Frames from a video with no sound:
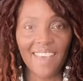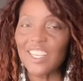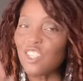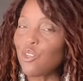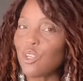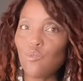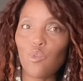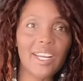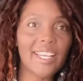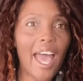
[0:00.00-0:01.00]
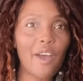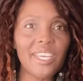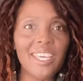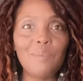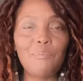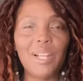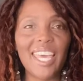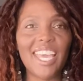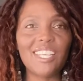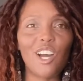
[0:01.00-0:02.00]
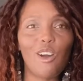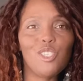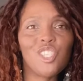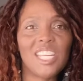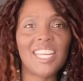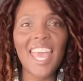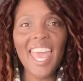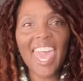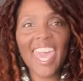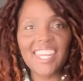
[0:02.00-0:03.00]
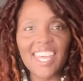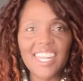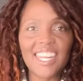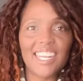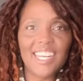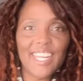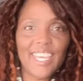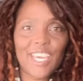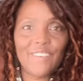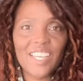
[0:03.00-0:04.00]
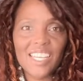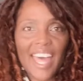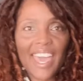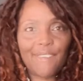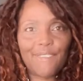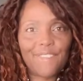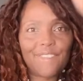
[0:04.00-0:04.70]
that you can work out in, play in the ocean, and live a life.